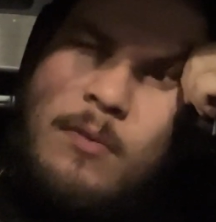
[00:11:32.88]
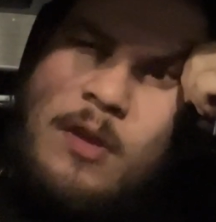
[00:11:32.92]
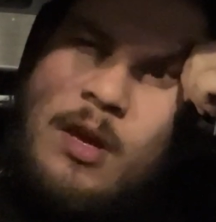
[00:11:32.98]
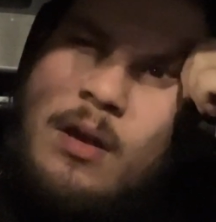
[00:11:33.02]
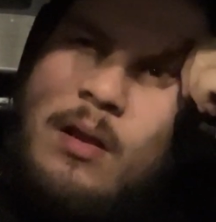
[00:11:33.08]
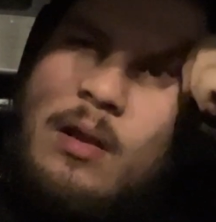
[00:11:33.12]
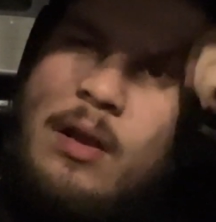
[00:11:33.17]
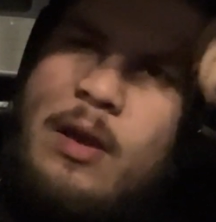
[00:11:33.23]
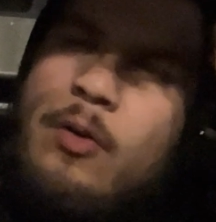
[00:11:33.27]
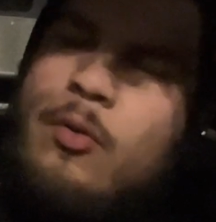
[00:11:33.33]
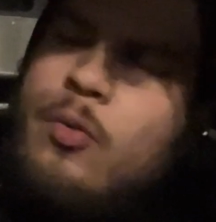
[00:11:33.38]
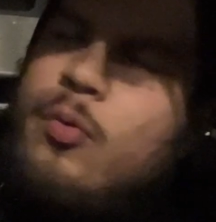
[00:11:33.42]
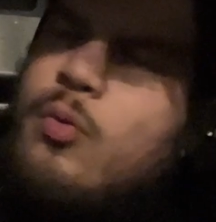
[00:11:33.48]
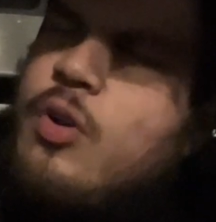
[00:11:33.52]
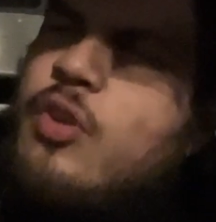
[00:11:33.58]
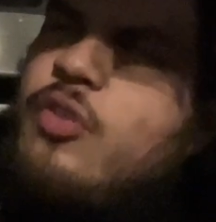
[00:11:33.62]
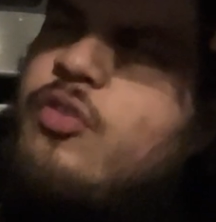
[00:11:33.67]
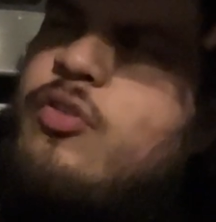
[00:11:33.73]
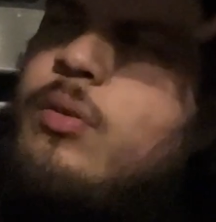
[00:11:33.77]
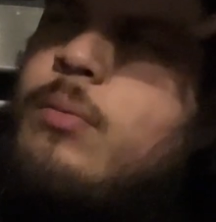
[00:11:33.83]
like
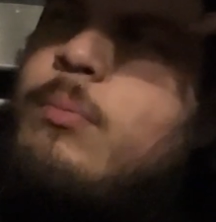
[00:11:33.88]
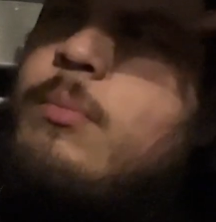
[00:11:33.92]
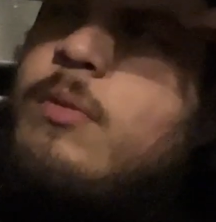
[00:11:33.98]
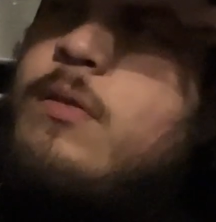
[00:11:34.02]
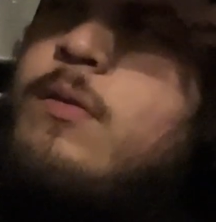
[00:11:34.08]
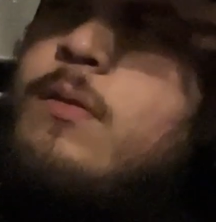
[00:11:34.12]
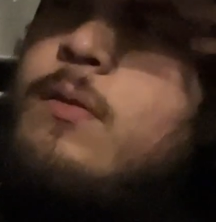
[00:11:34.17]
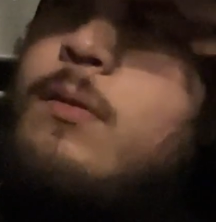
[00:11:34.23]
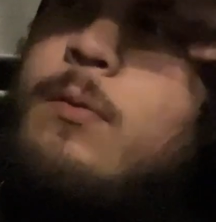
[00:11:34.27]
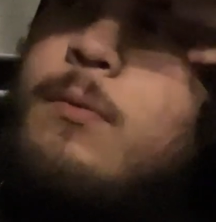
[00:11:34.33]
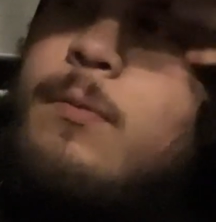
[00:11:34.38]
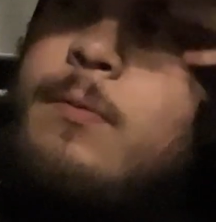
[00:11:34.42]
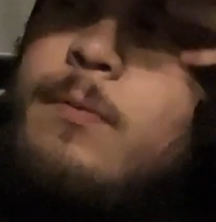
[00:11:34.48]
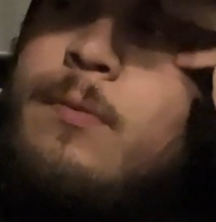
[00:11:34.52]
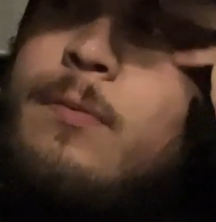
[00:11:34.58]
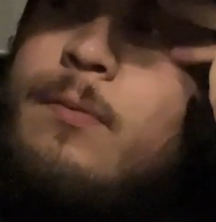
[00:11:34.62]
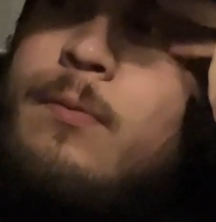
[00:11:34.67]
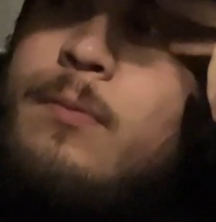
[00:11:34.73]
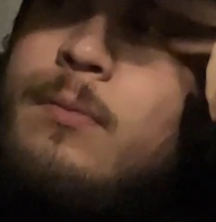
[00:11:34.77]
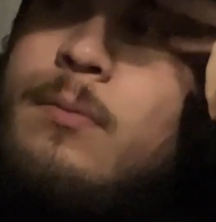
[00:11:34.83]
question myself,
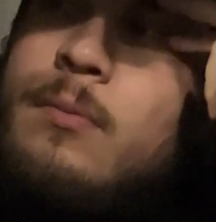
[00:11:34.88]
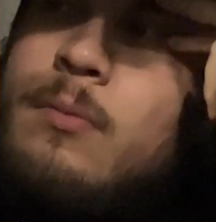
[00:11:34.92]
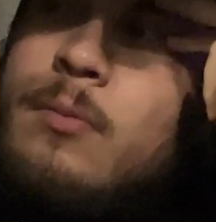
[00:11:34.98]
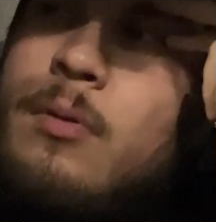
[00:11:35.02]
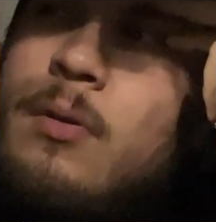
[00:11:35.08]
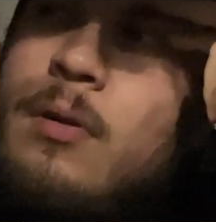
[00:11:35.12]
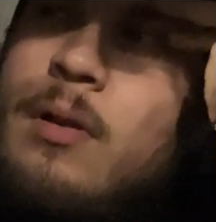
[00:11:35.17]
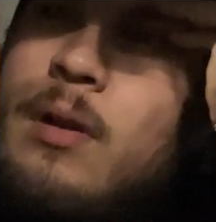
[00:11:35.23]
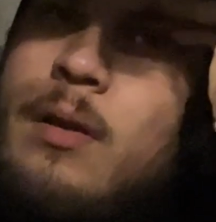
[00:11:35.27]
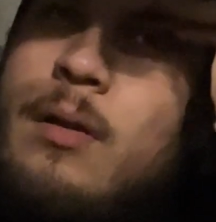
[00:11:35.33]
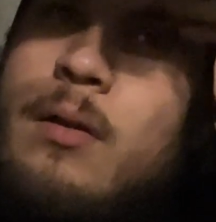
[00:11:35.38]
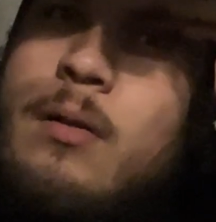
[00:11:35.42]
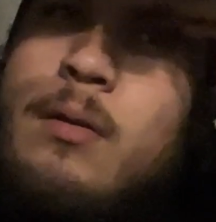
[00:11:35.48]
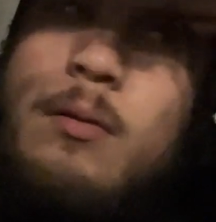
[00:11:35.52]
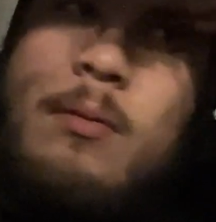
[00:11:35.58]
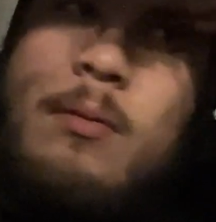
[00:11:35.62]
or like